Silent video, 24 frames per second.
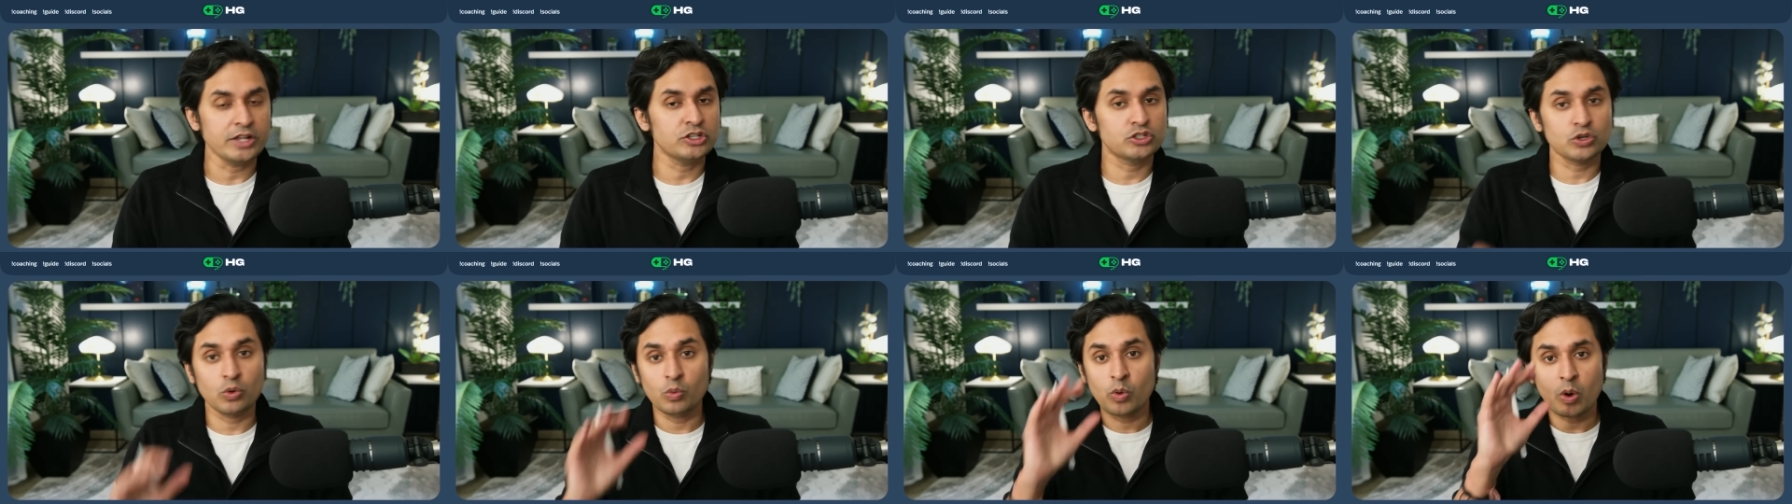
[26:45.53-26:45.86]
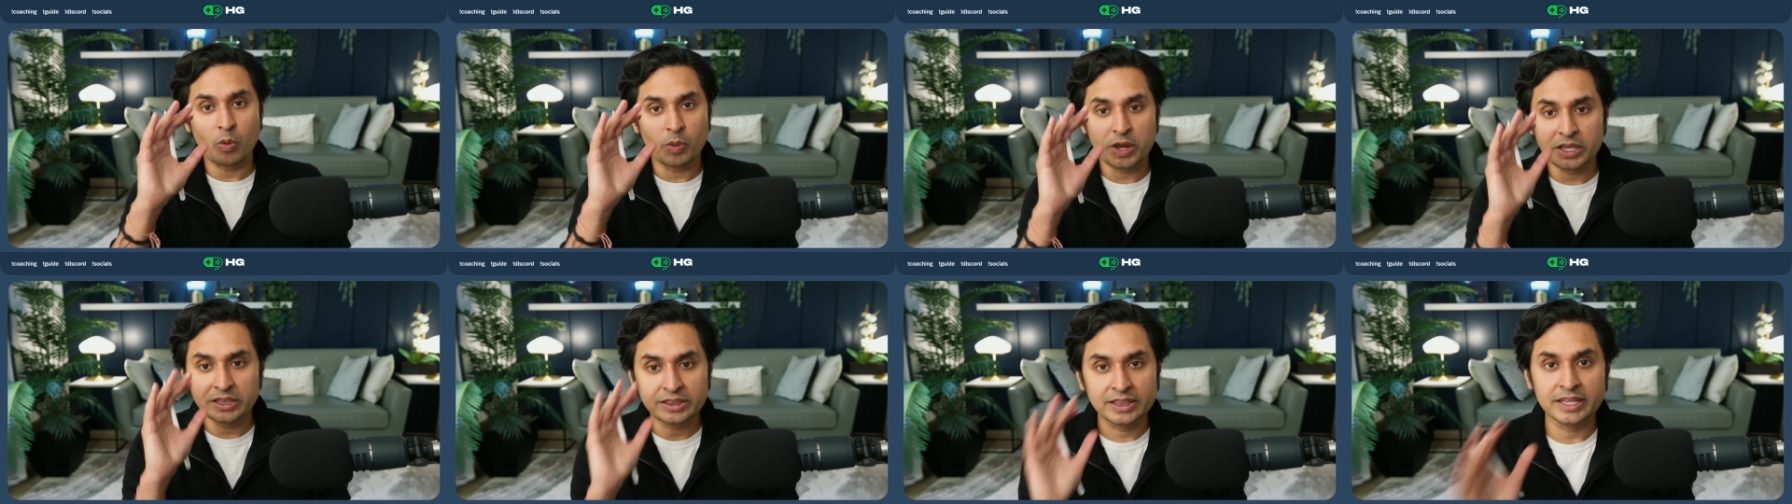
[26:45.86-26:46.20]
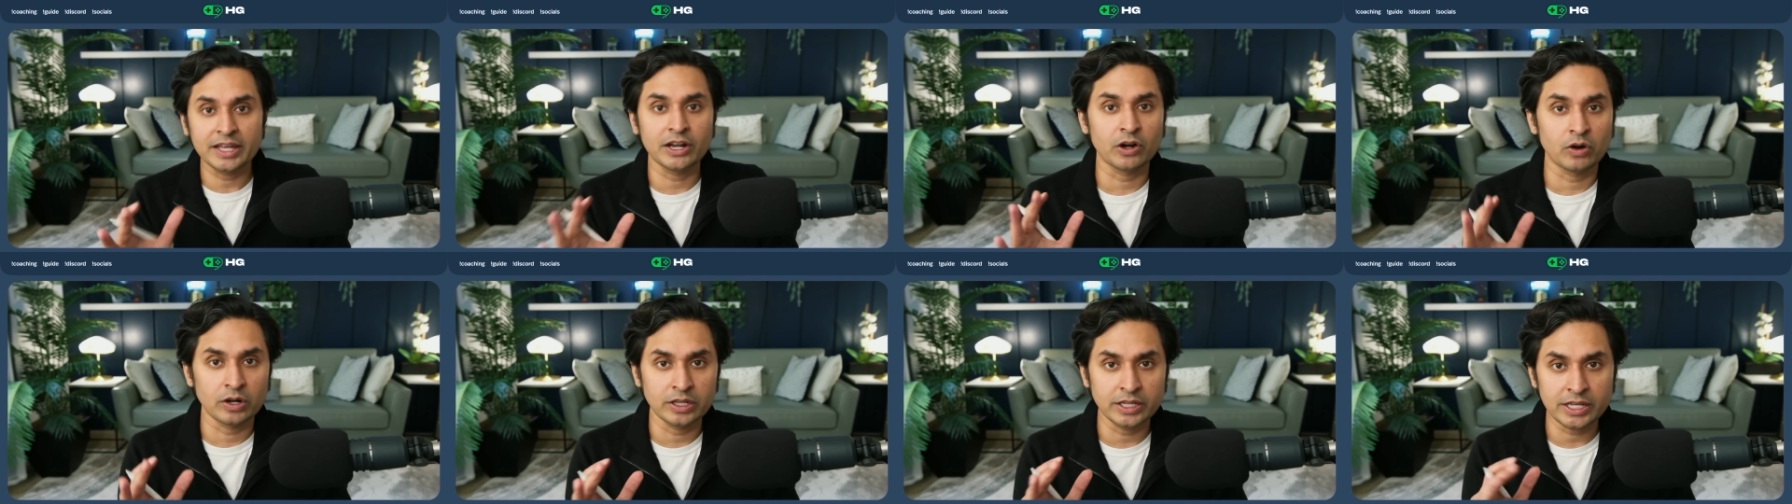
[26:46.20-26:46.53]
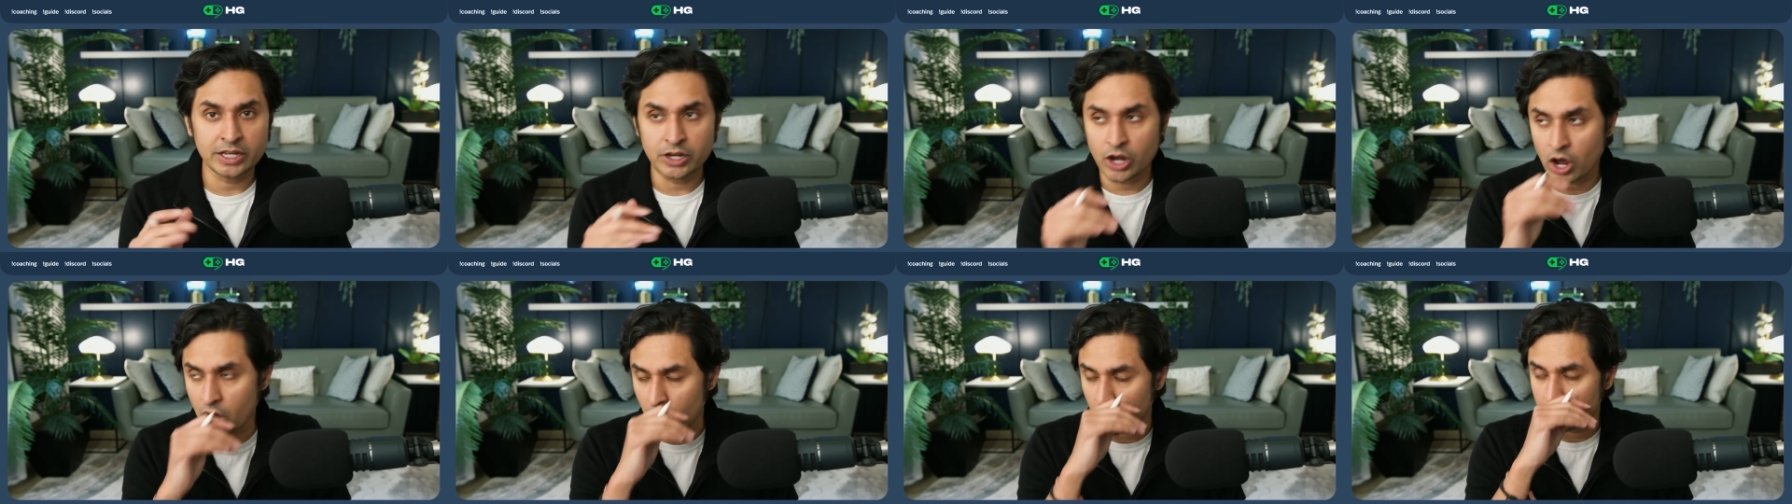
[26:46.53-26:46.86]
So, what we literally
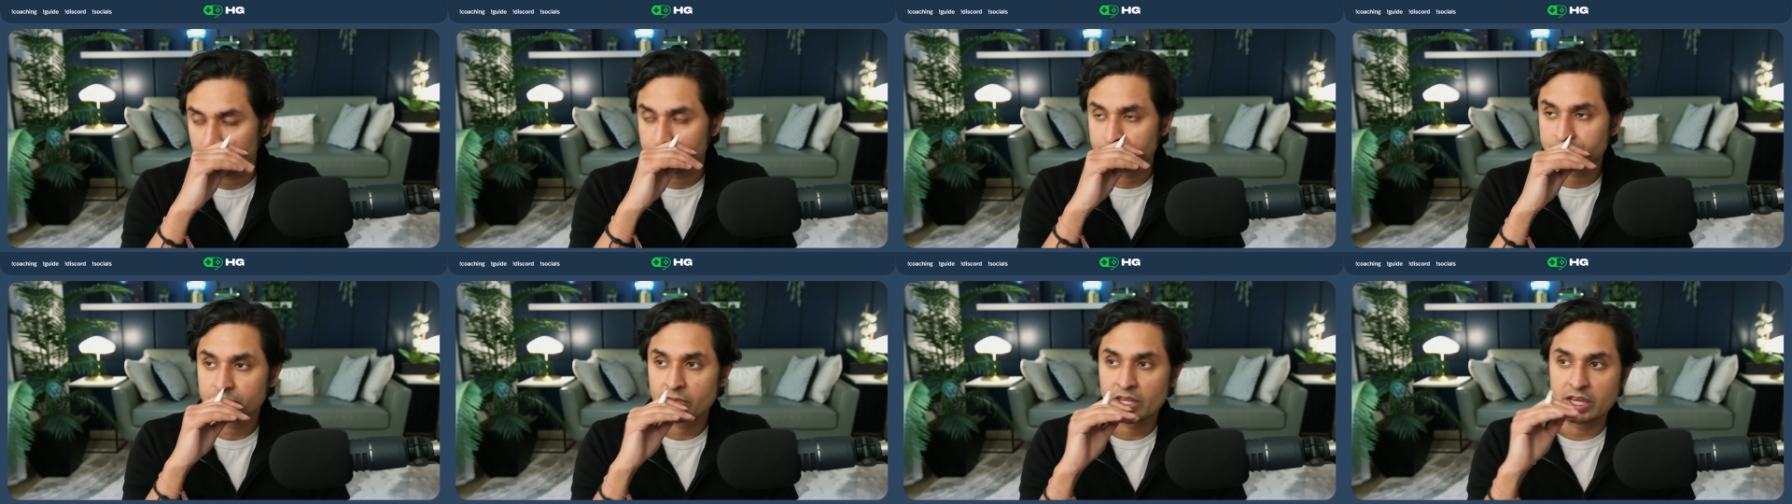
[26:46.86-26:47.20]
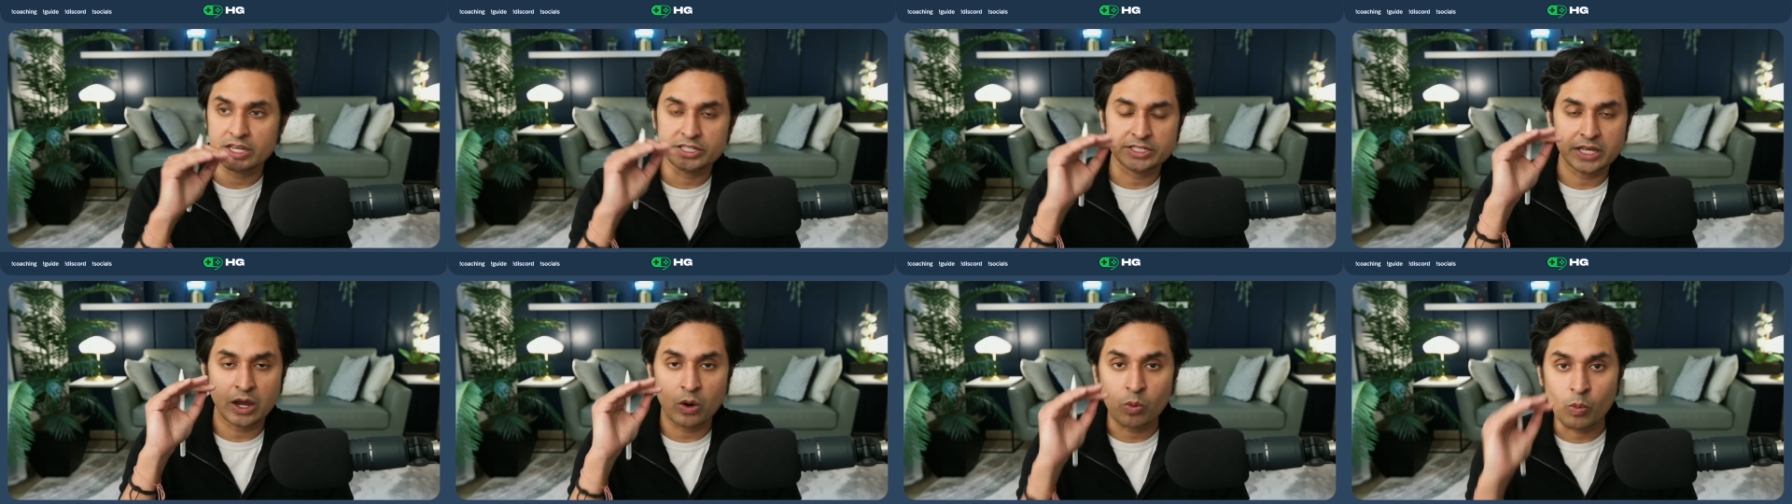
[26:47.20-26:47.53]
know is that